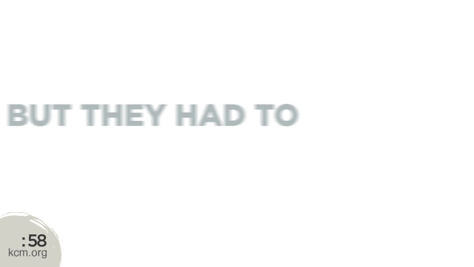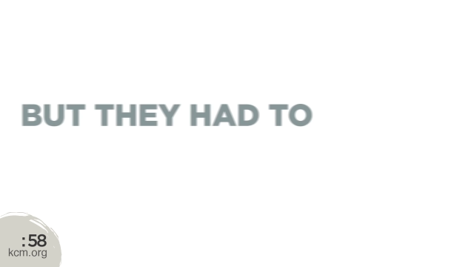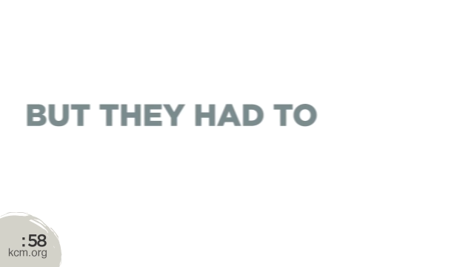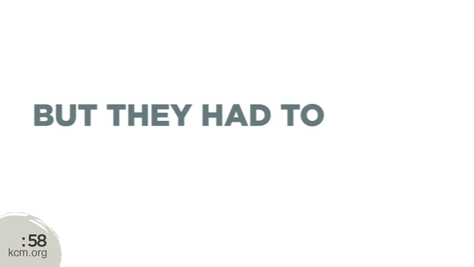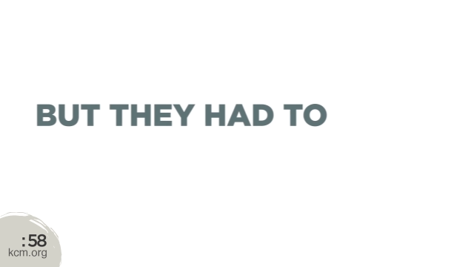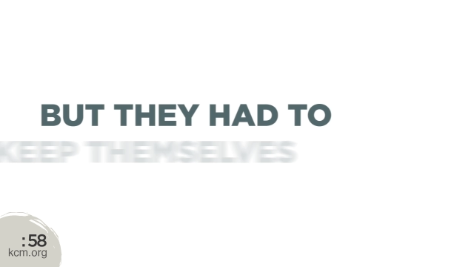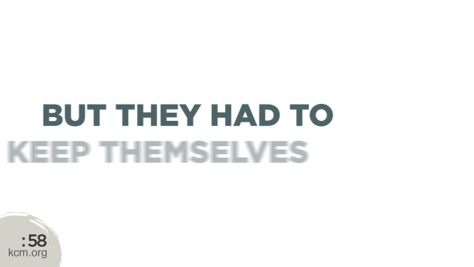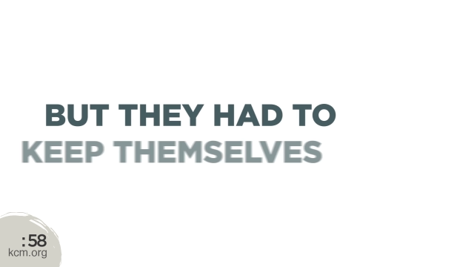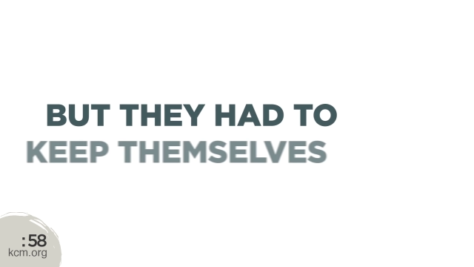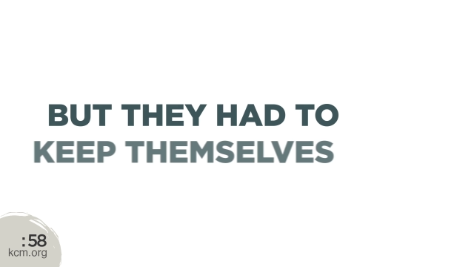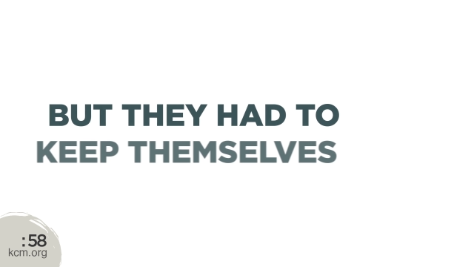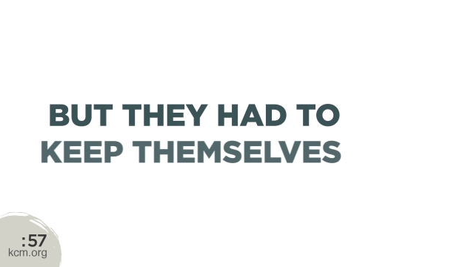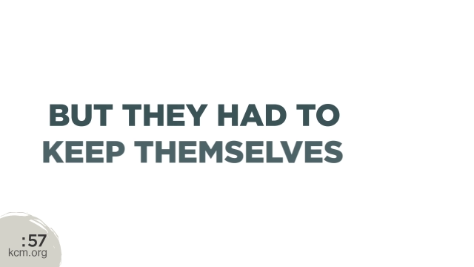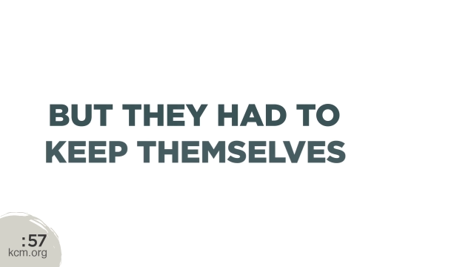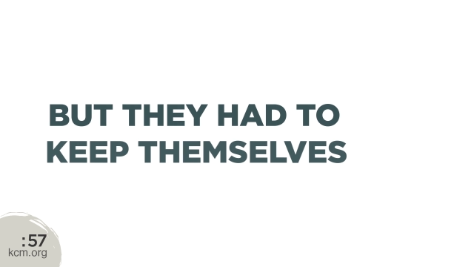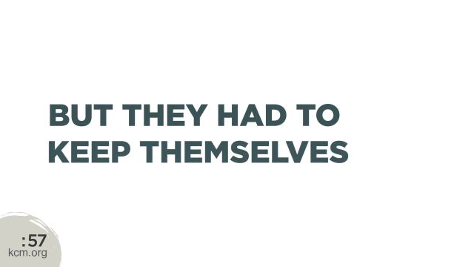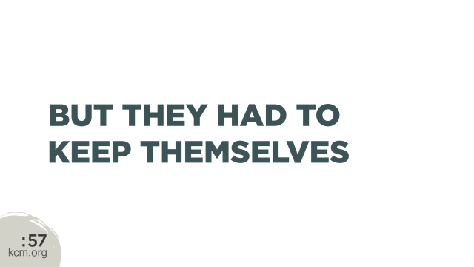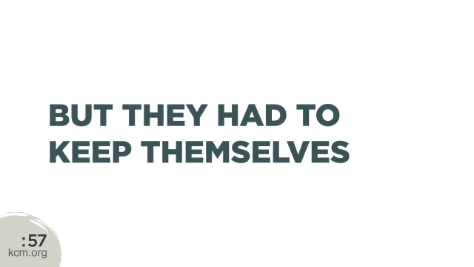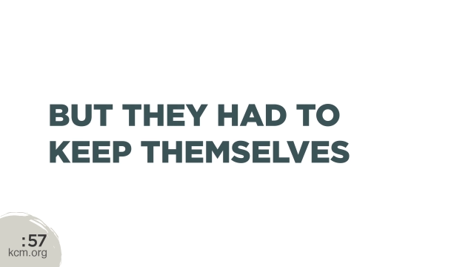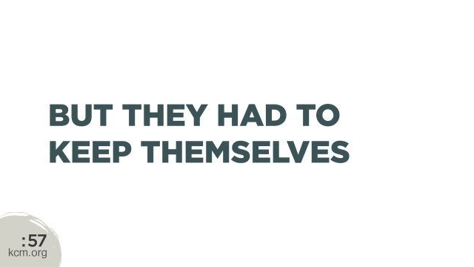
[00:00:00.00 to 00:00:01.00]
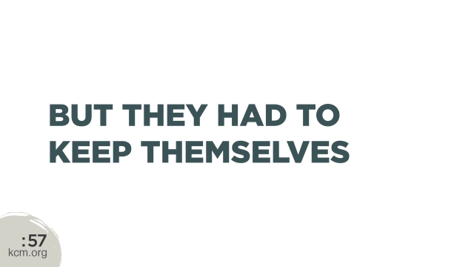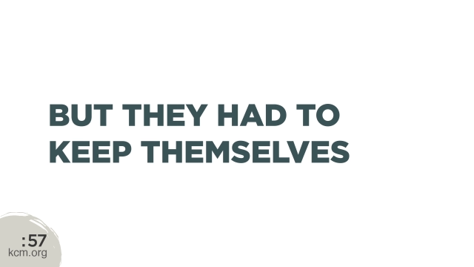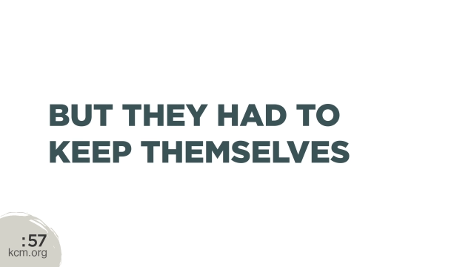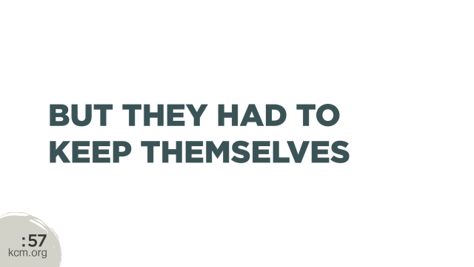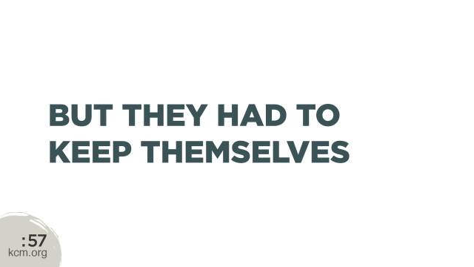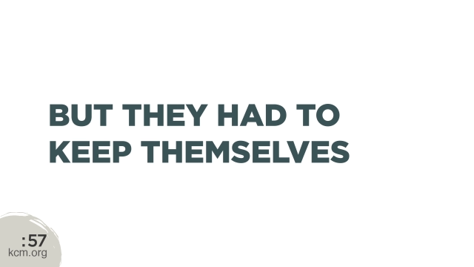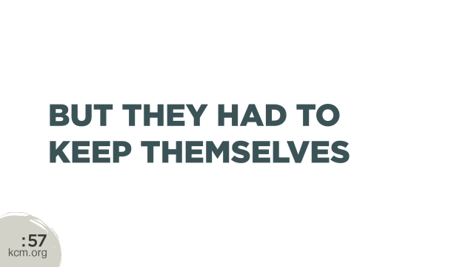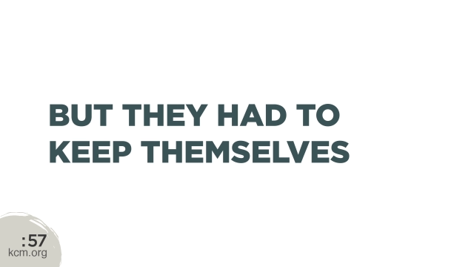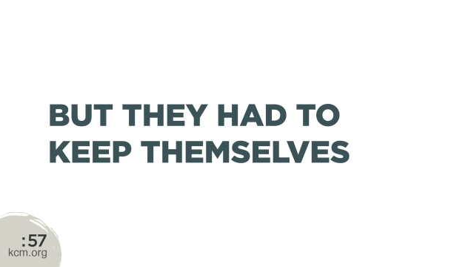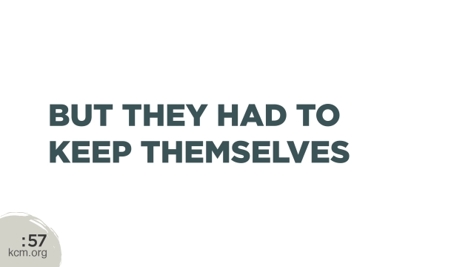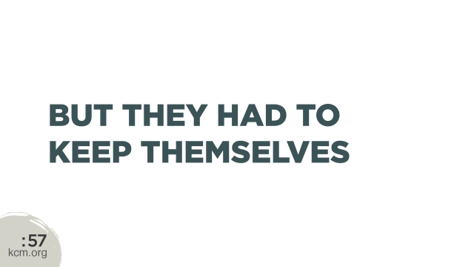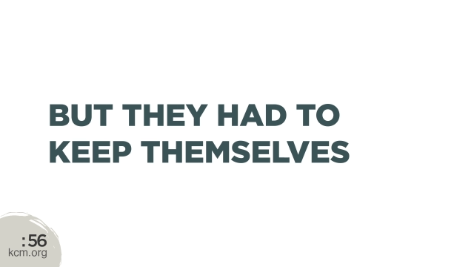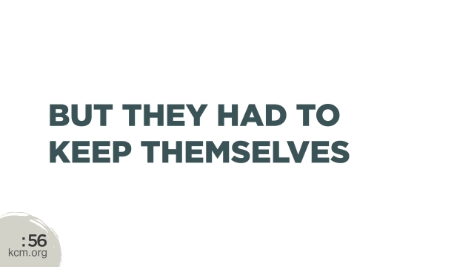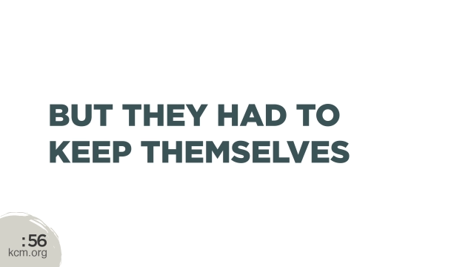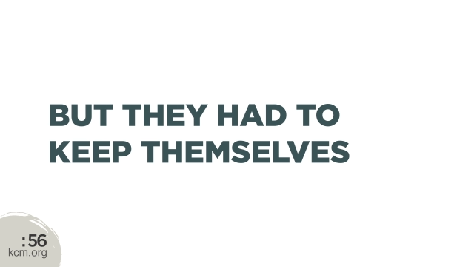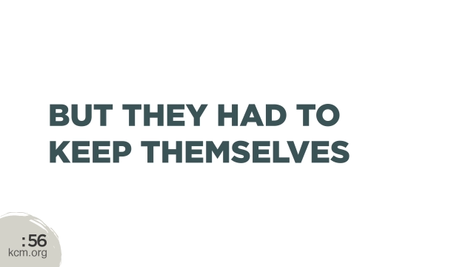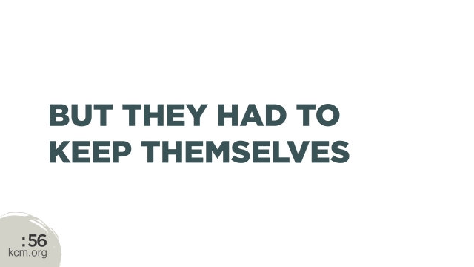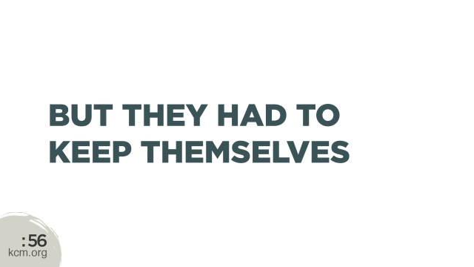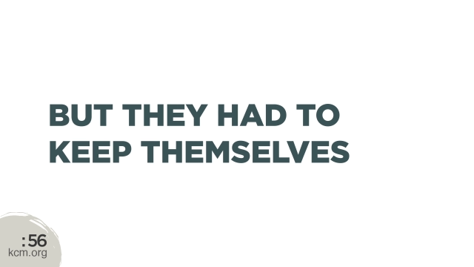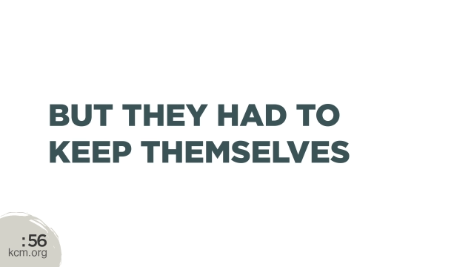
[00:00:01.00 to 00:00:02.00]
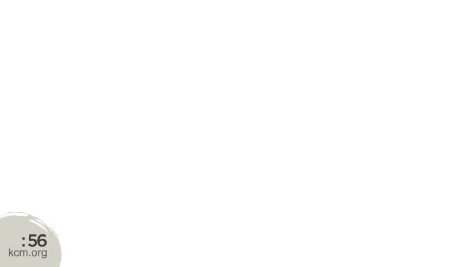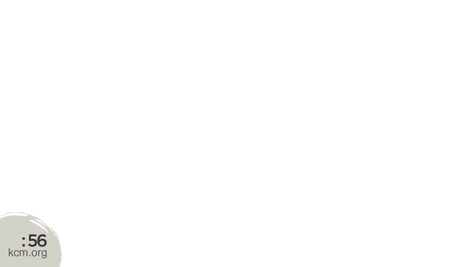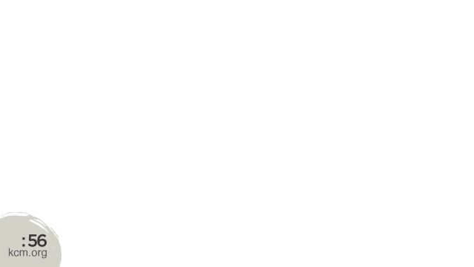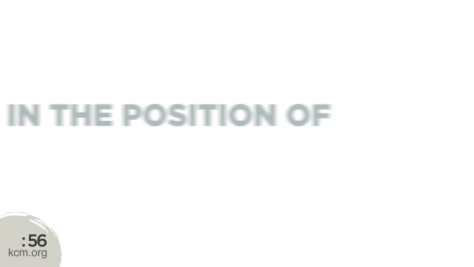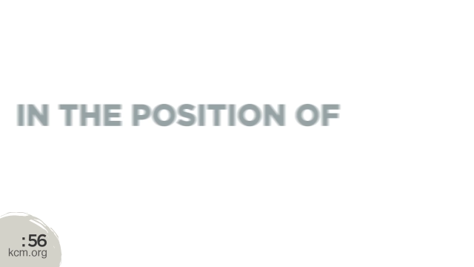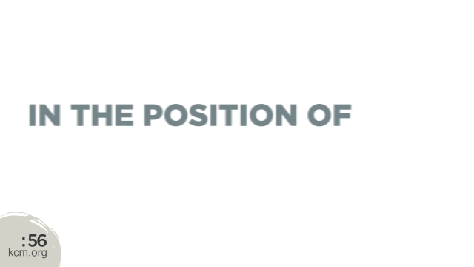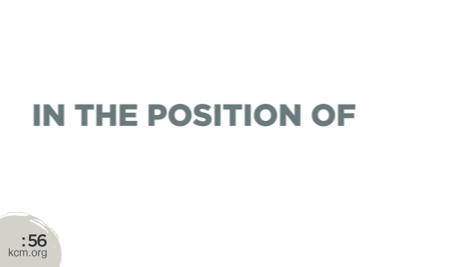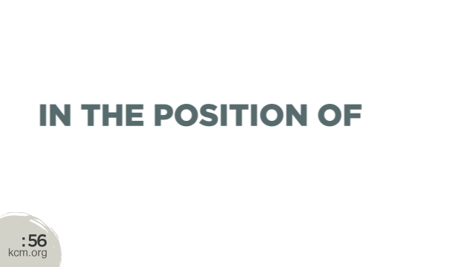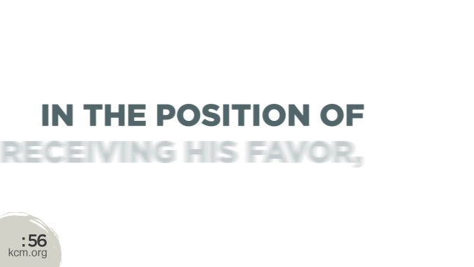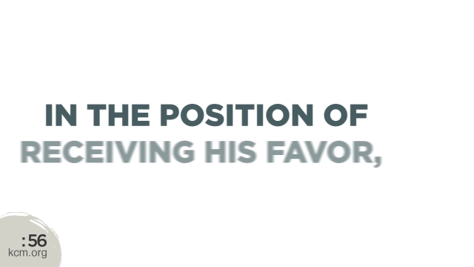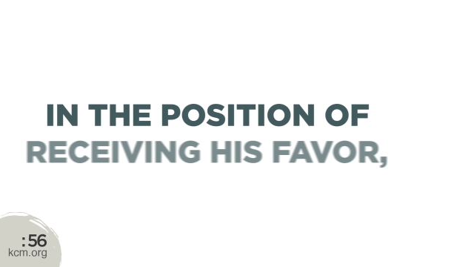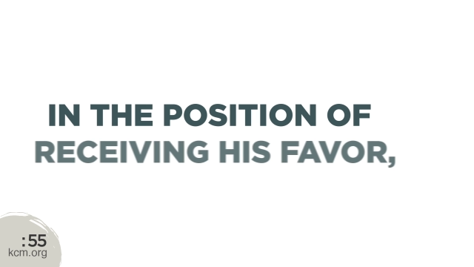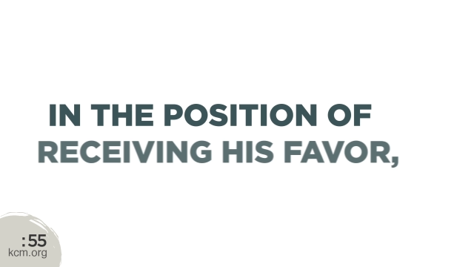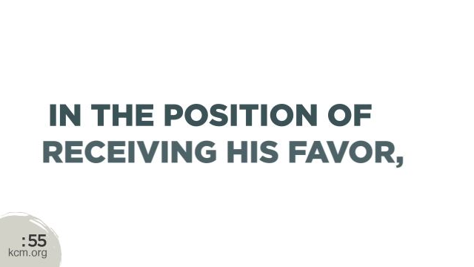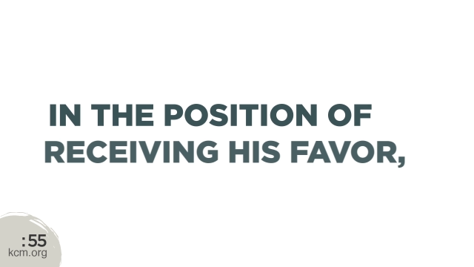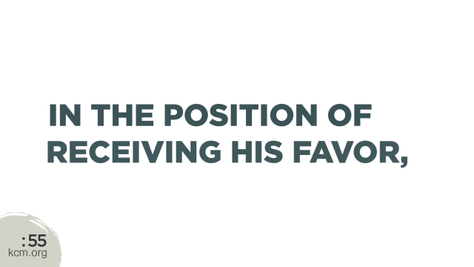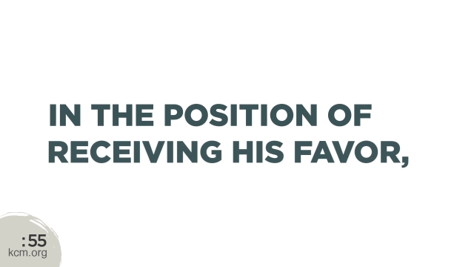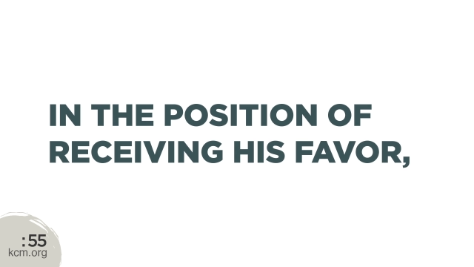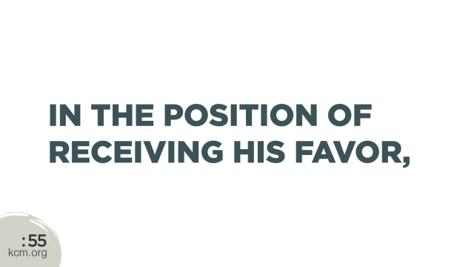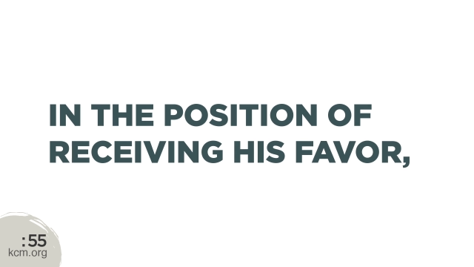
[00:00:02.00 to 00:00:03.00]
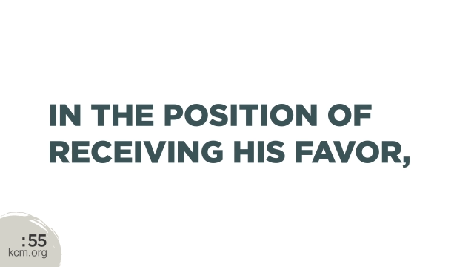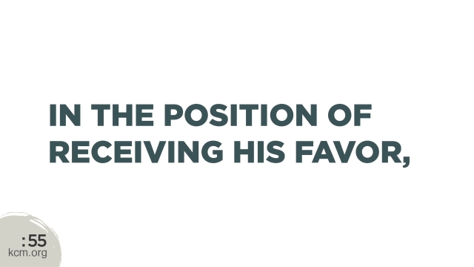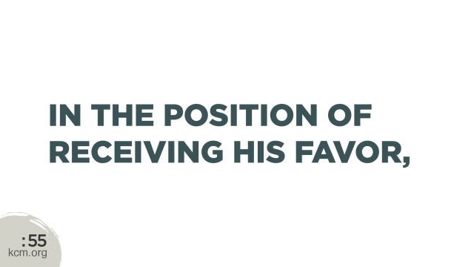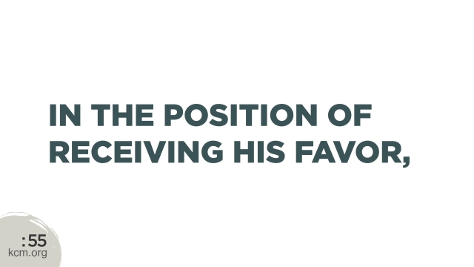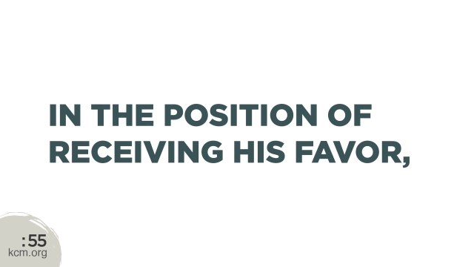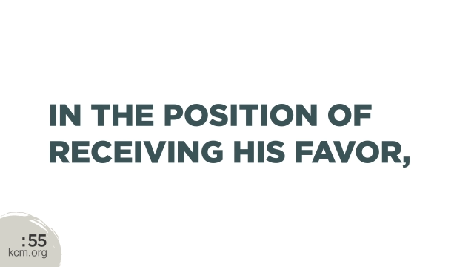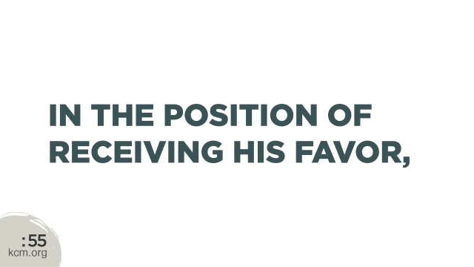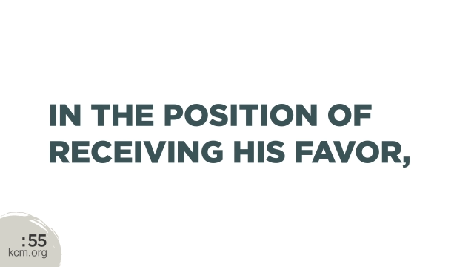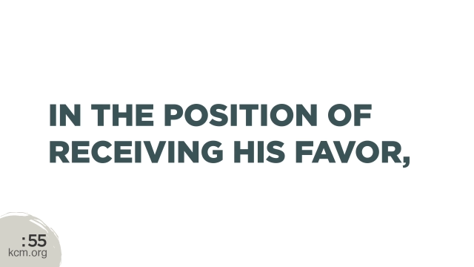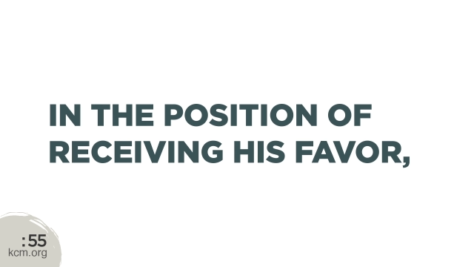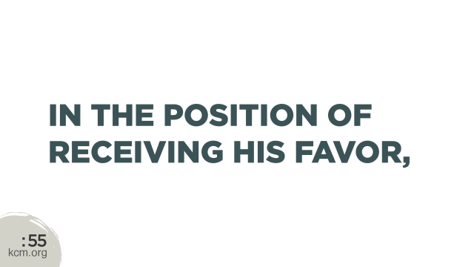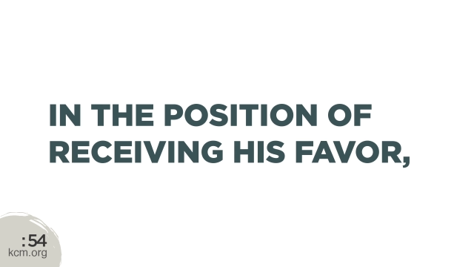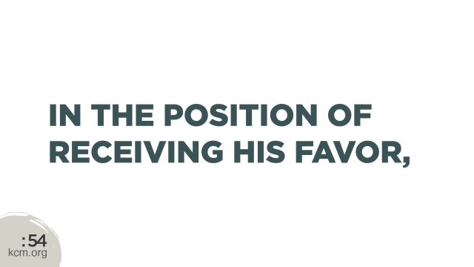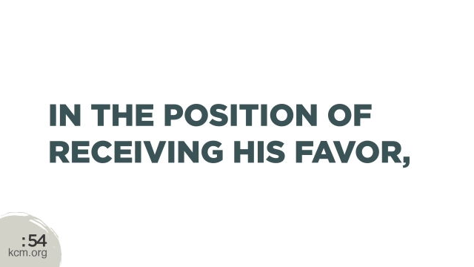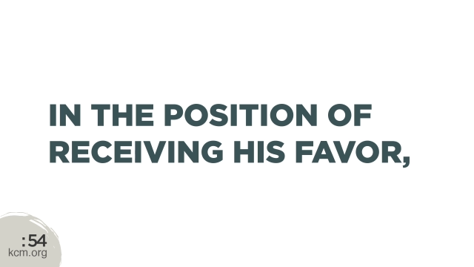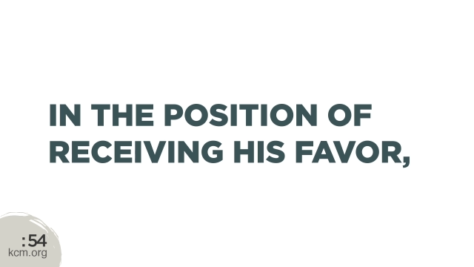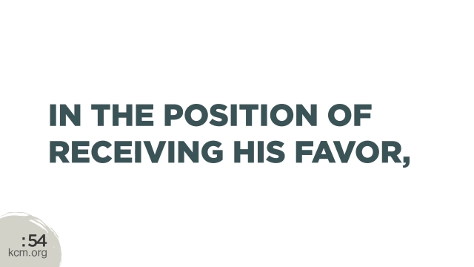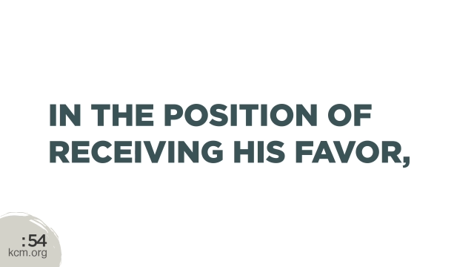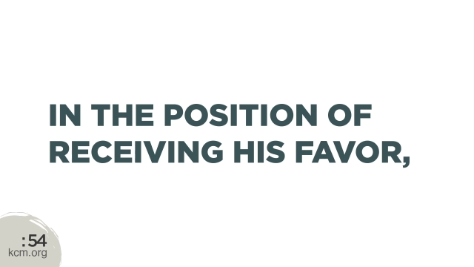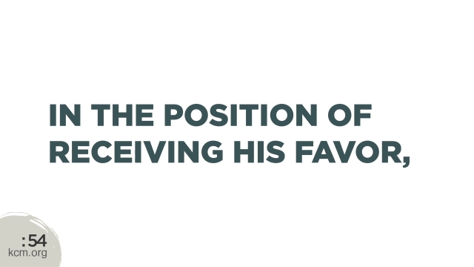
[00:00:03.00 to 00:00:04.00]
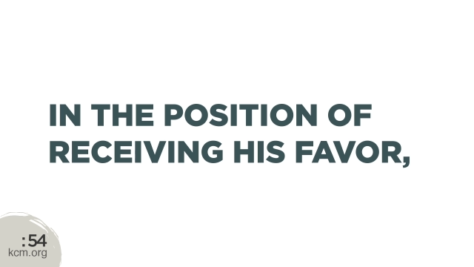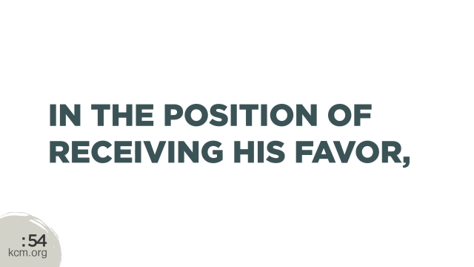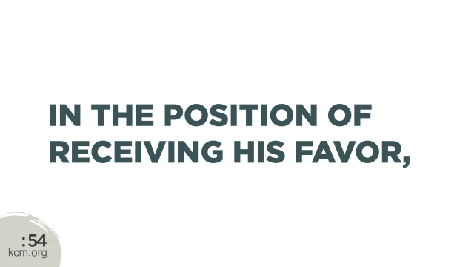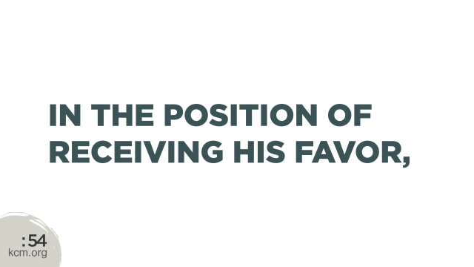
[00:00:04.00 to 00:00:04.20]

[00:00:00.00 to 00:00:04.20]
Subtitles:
Nobody's mouth can be seen.